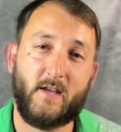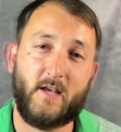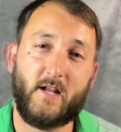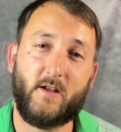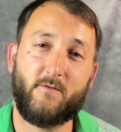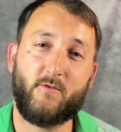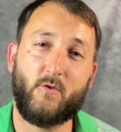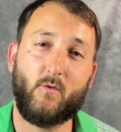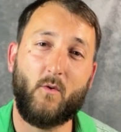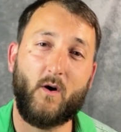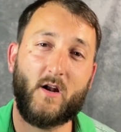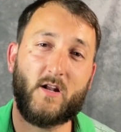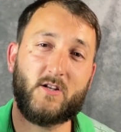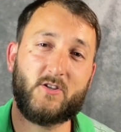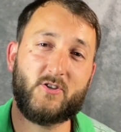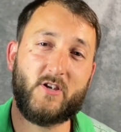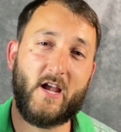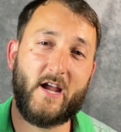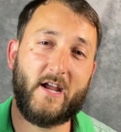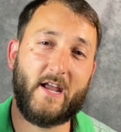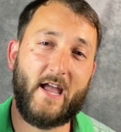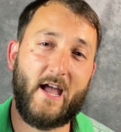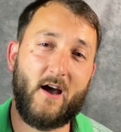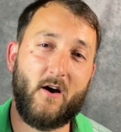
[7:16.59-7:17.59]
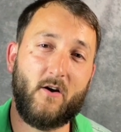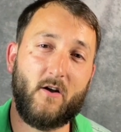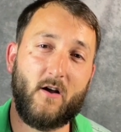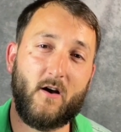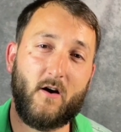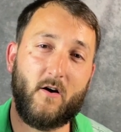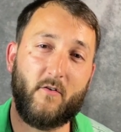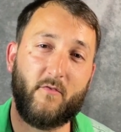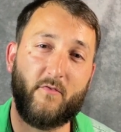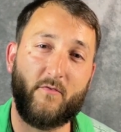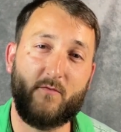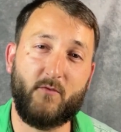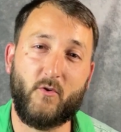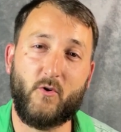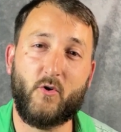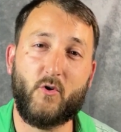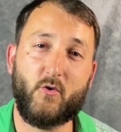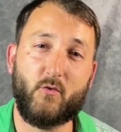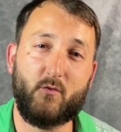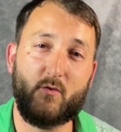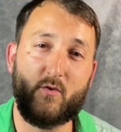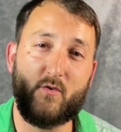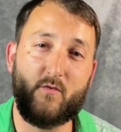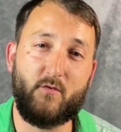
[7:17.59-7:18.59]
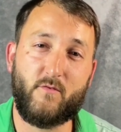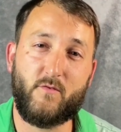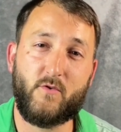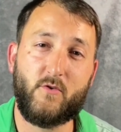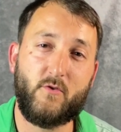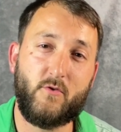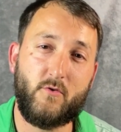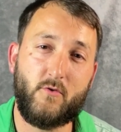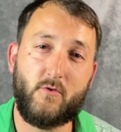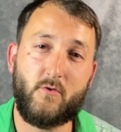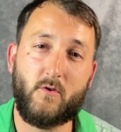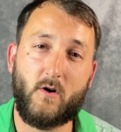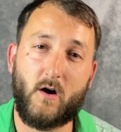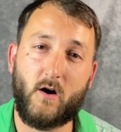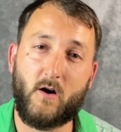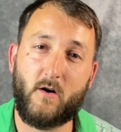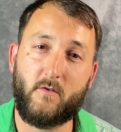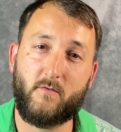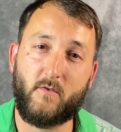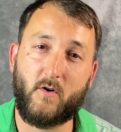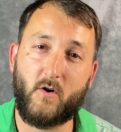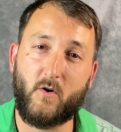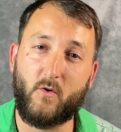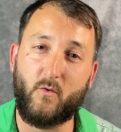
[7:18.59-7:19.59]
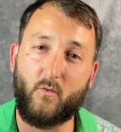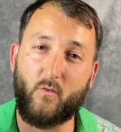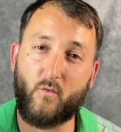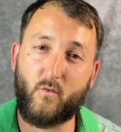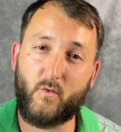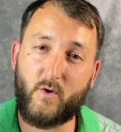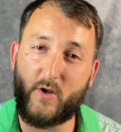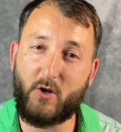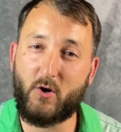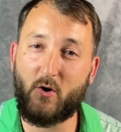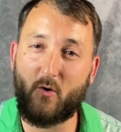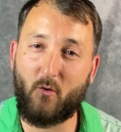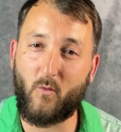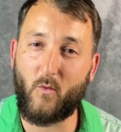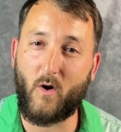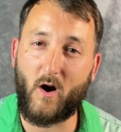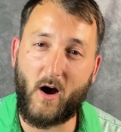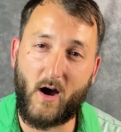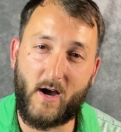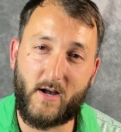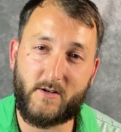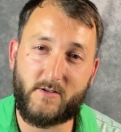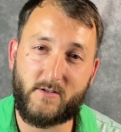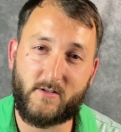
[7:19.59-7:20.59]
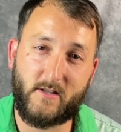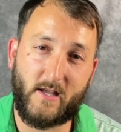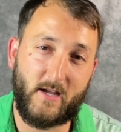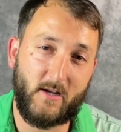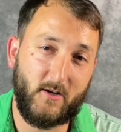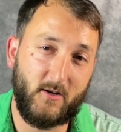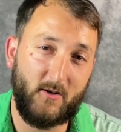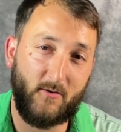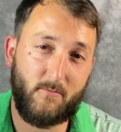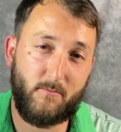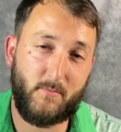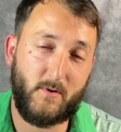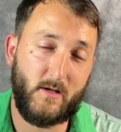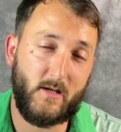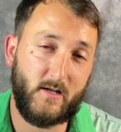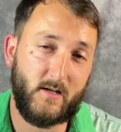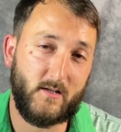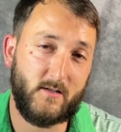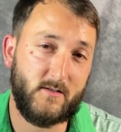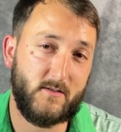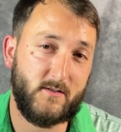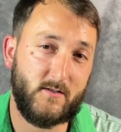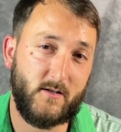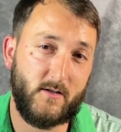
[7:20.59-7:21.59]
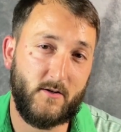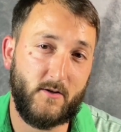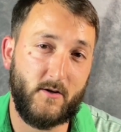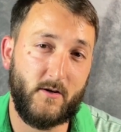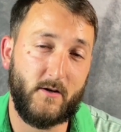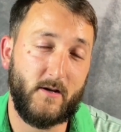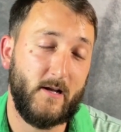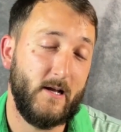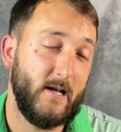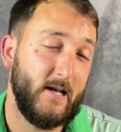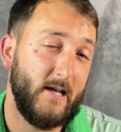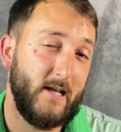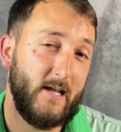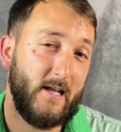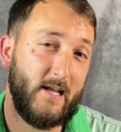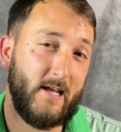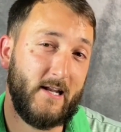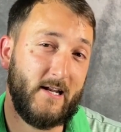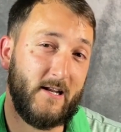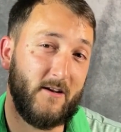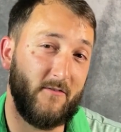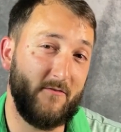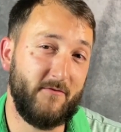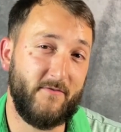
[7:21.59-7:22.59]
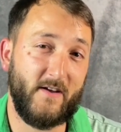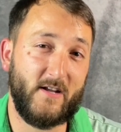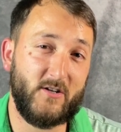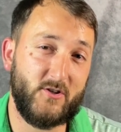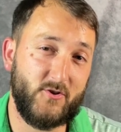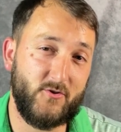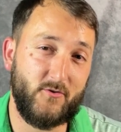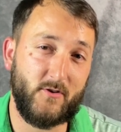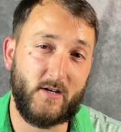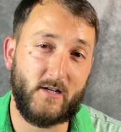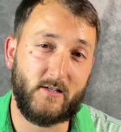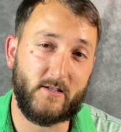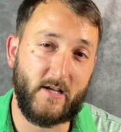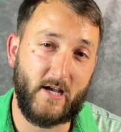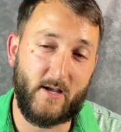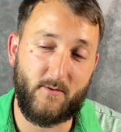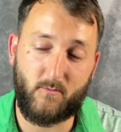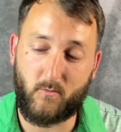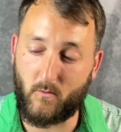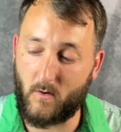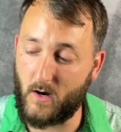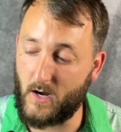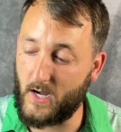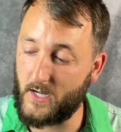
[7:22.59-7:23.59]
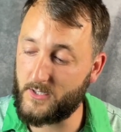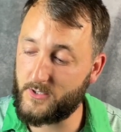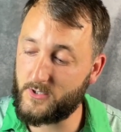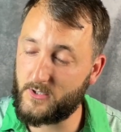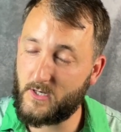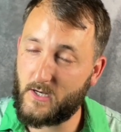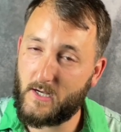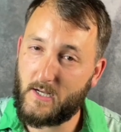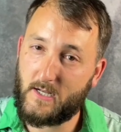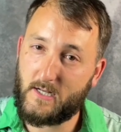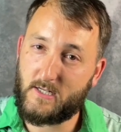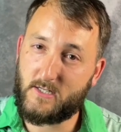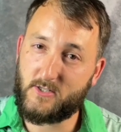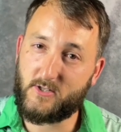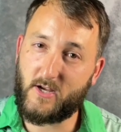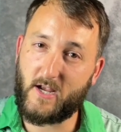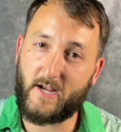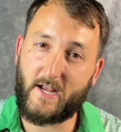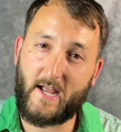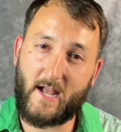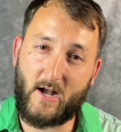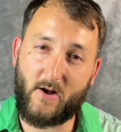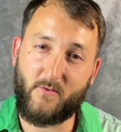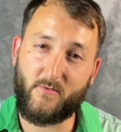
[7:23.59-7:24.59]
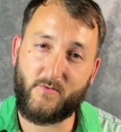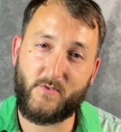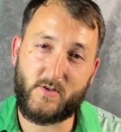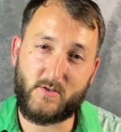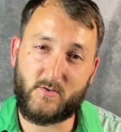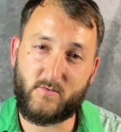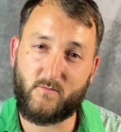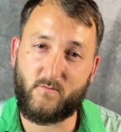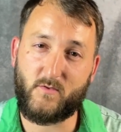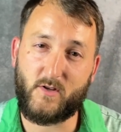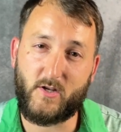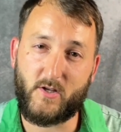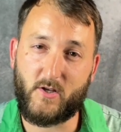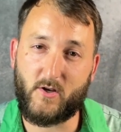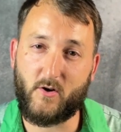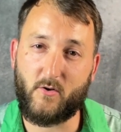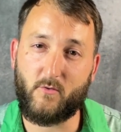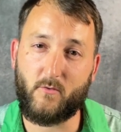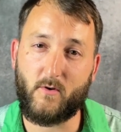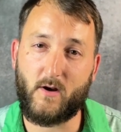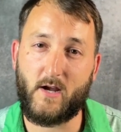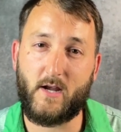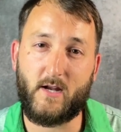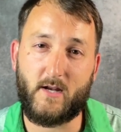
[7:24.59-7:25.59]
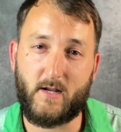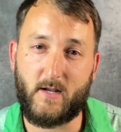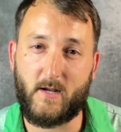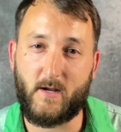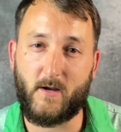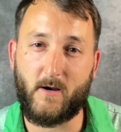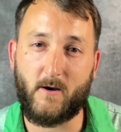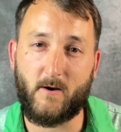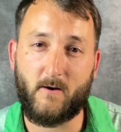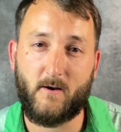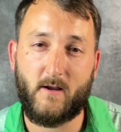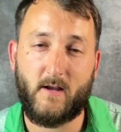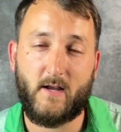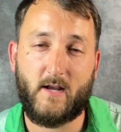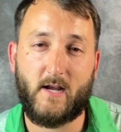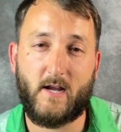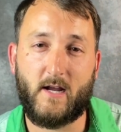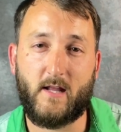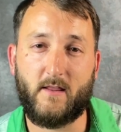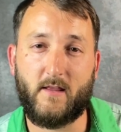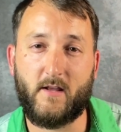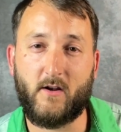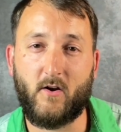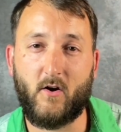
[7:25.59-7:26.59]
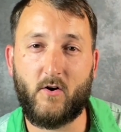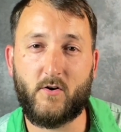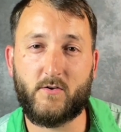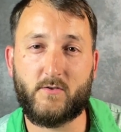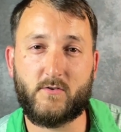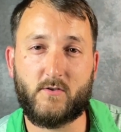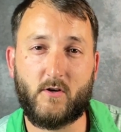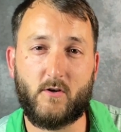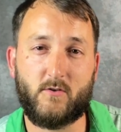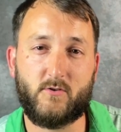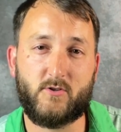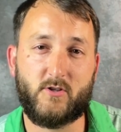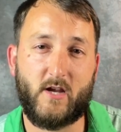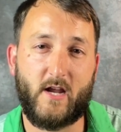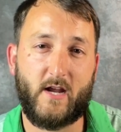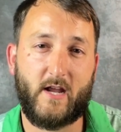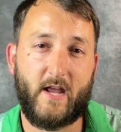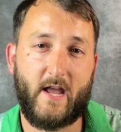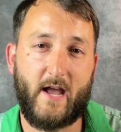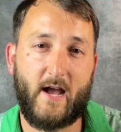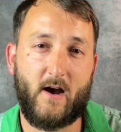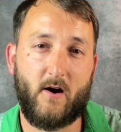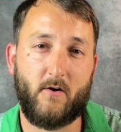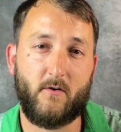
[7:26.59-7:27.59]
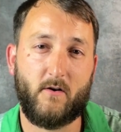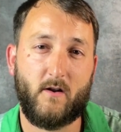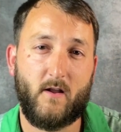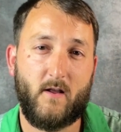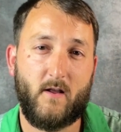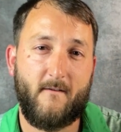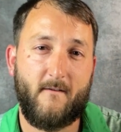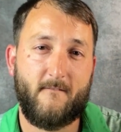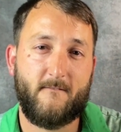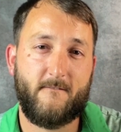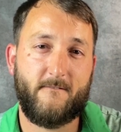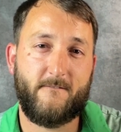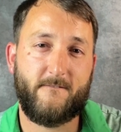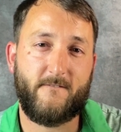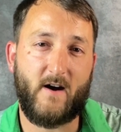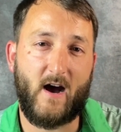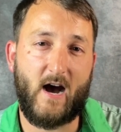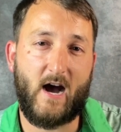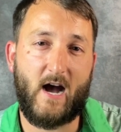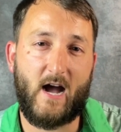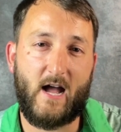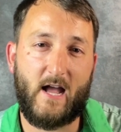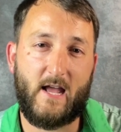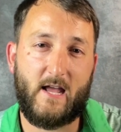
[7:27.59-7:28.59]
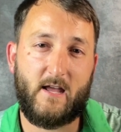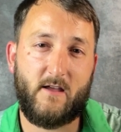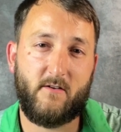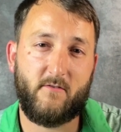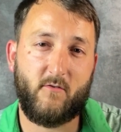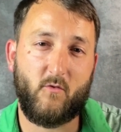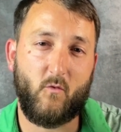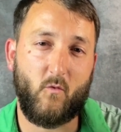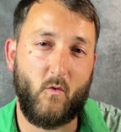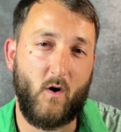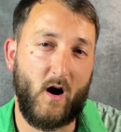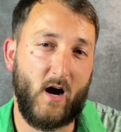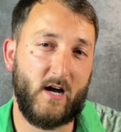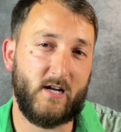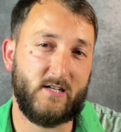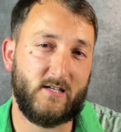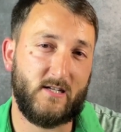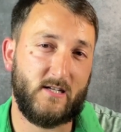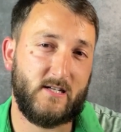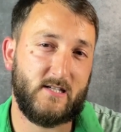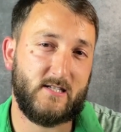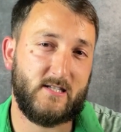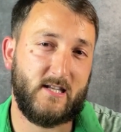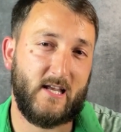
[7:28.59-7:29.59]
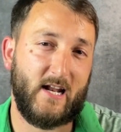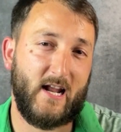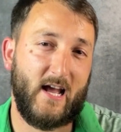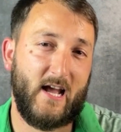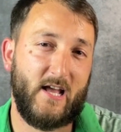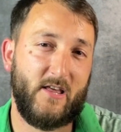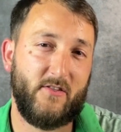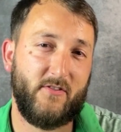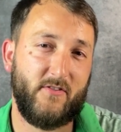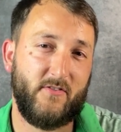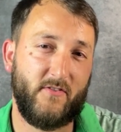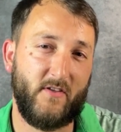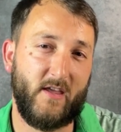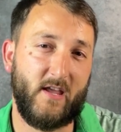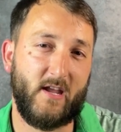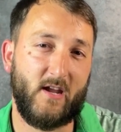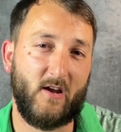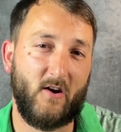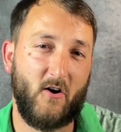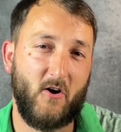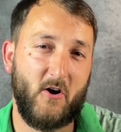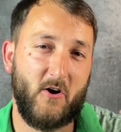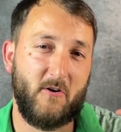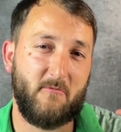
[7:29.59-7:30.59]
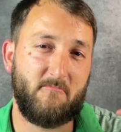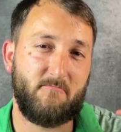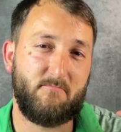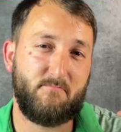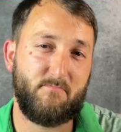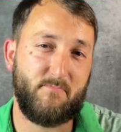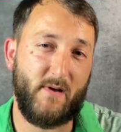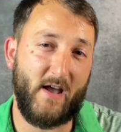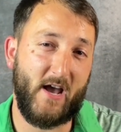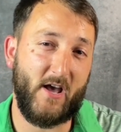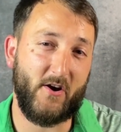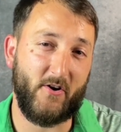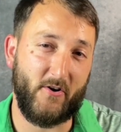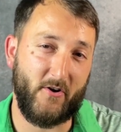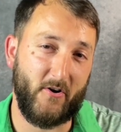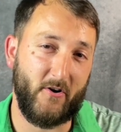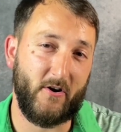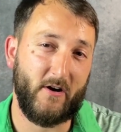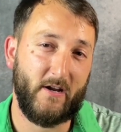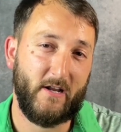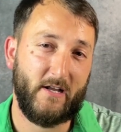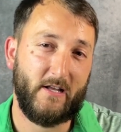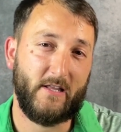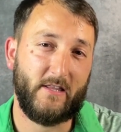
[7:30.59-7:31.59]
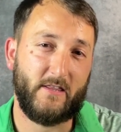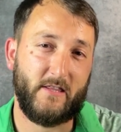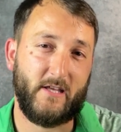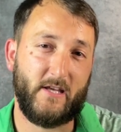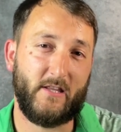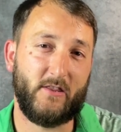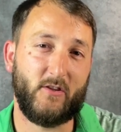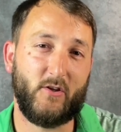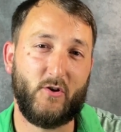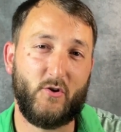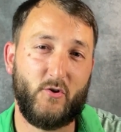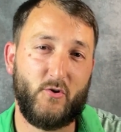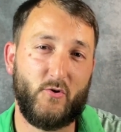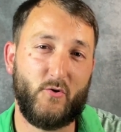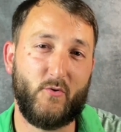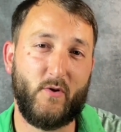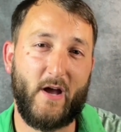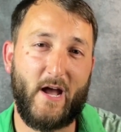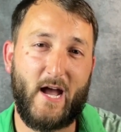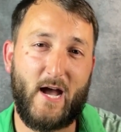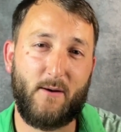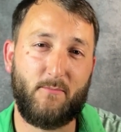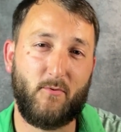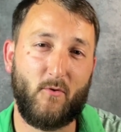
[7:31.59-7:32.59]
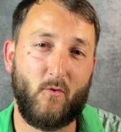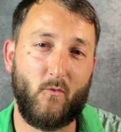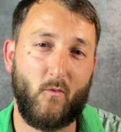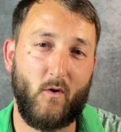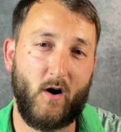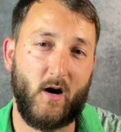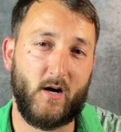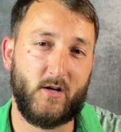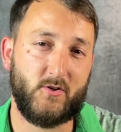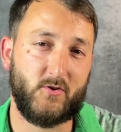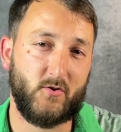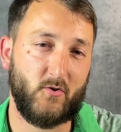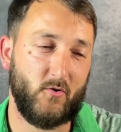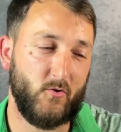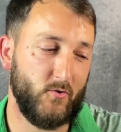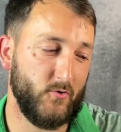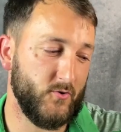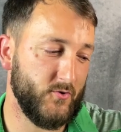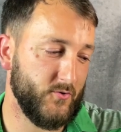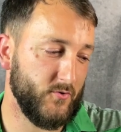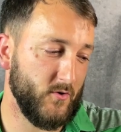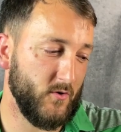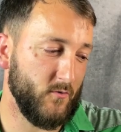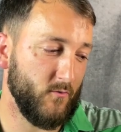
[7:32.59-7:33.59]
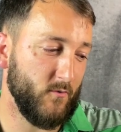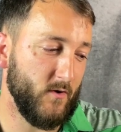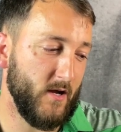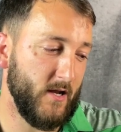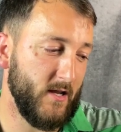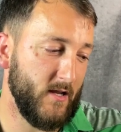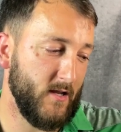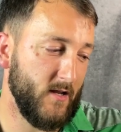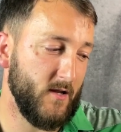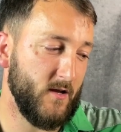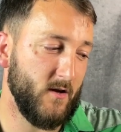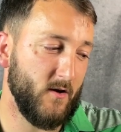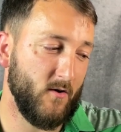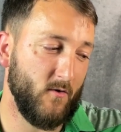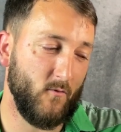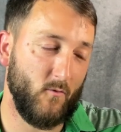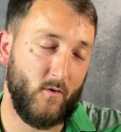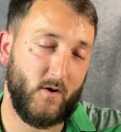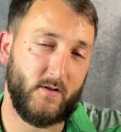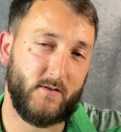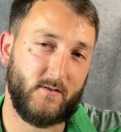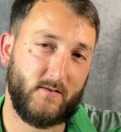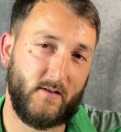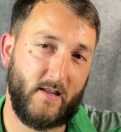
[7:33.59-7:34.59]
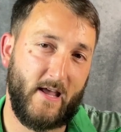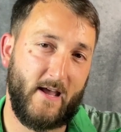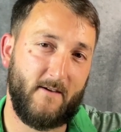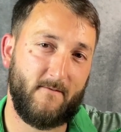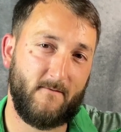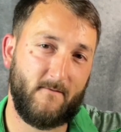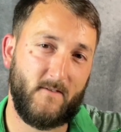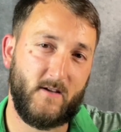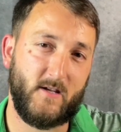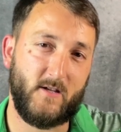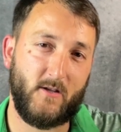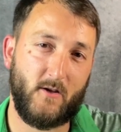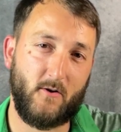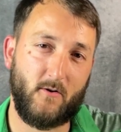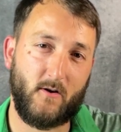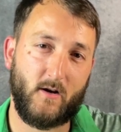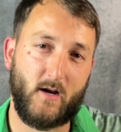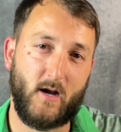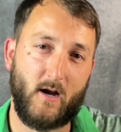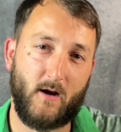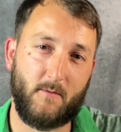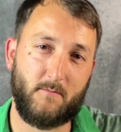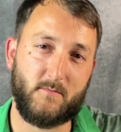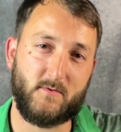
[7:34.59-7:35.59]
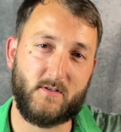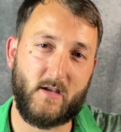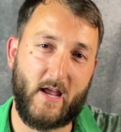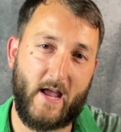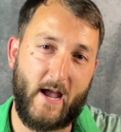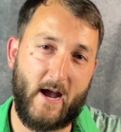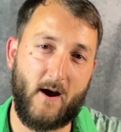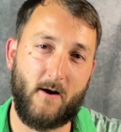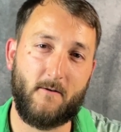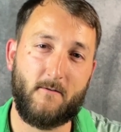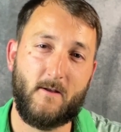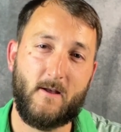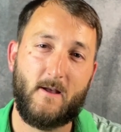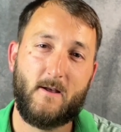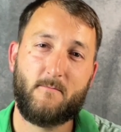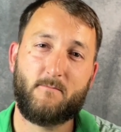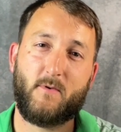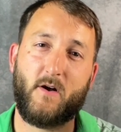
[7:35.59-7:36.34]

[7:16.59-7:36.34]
And if you want to check out a full review of a real watch that could be considered an adventuring type watch, check out this video right here, and then also check out 5 watches that I think are better than the new Apple Watch Ultra right here once that video comes out.